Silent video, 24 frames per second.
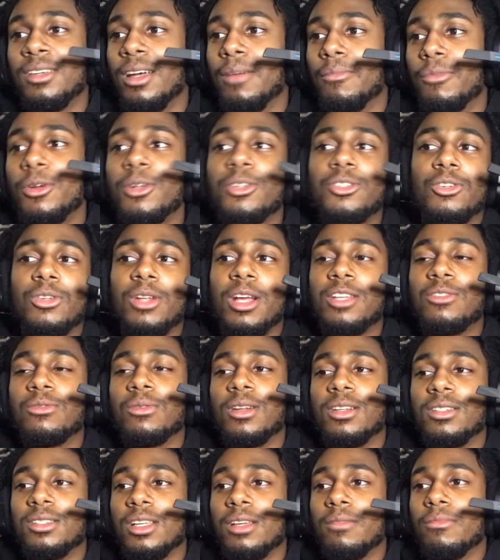pretty sure that's what
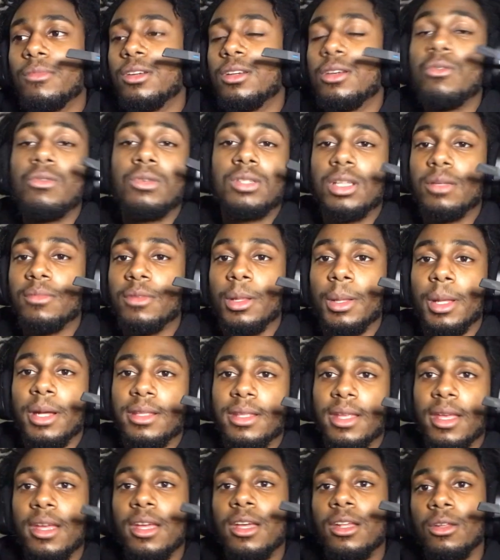I said, but it was something like
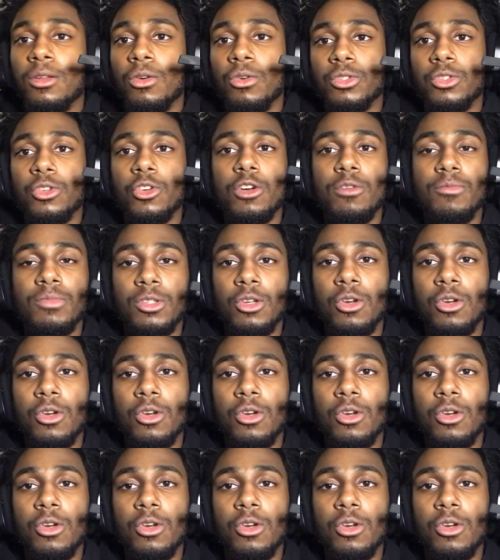that in those terms.